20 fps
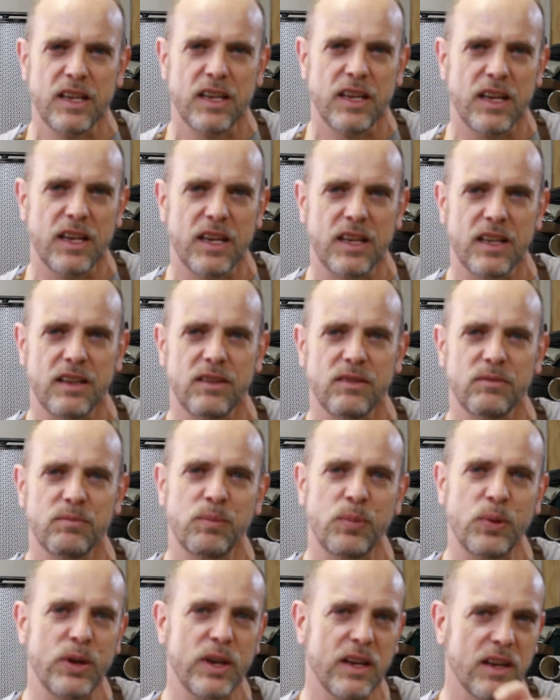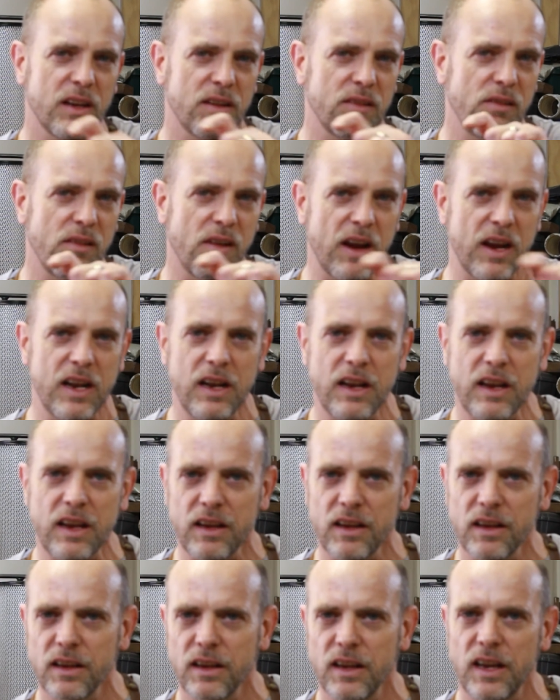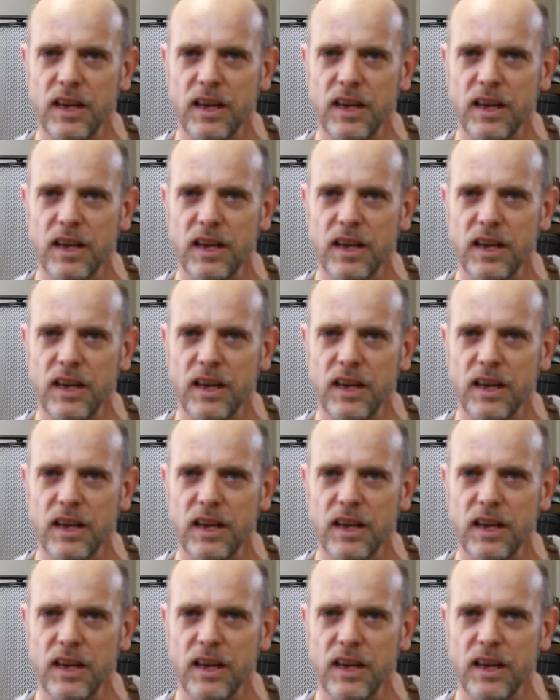in putting a railing